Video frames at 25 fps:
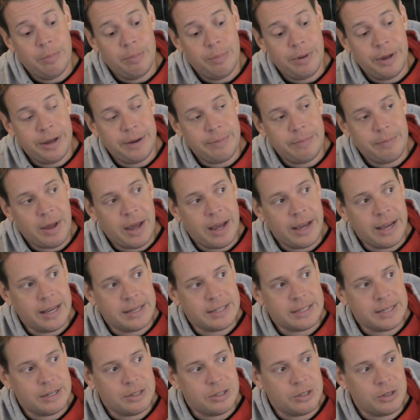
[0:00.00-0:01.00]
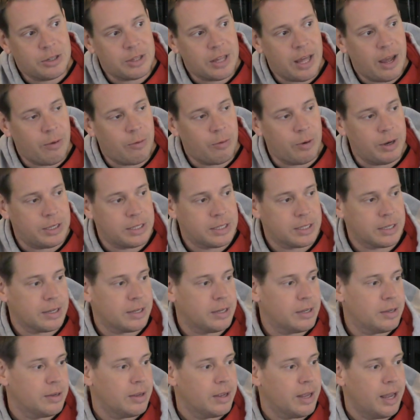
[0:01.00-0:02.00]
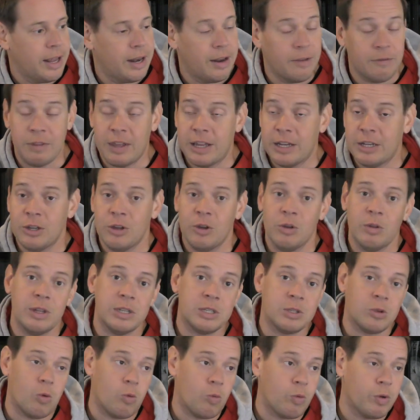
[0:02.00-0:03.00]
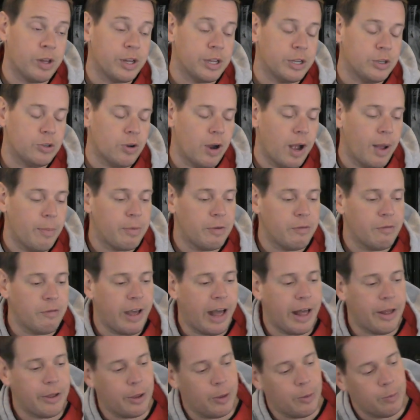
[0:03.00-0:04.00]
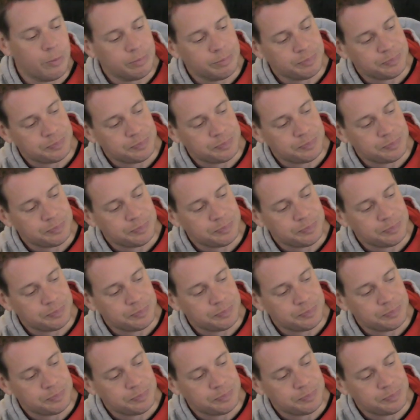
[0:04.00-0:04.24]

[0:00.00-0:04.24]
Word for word: But I guess I took that risk. And if they do, this will really drop in value.